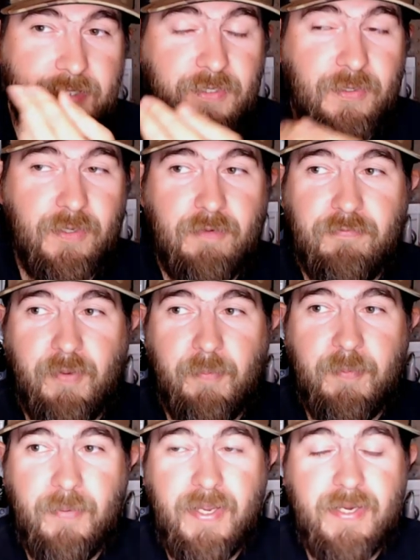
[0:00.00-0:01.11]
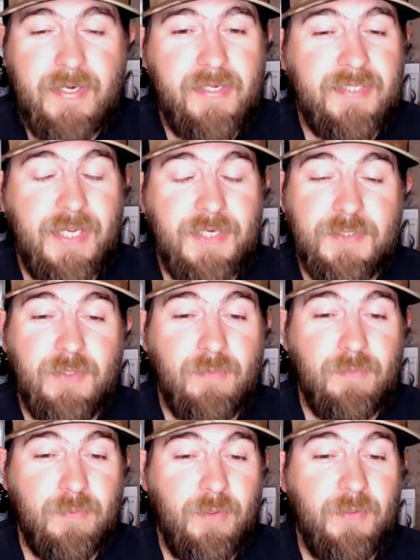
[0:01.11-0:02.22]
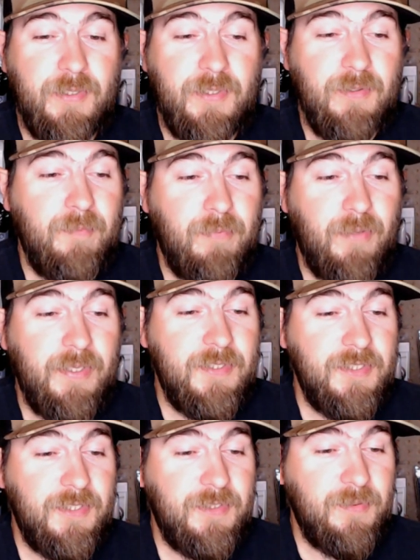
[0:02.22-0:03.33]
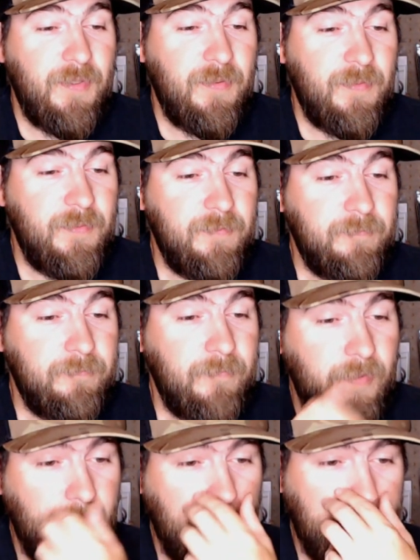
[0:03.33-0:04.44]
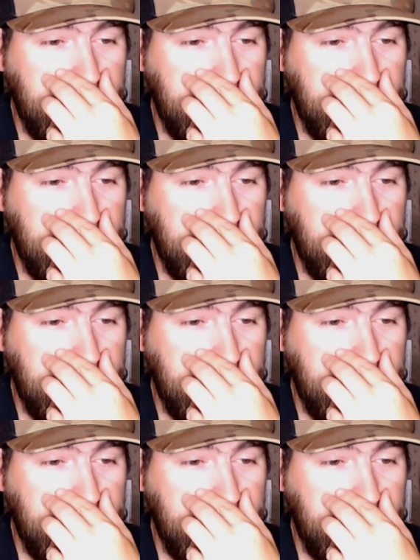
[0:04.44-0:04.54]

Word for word: good at flipping bait. It's actually a really good bladed jig trailer. Um,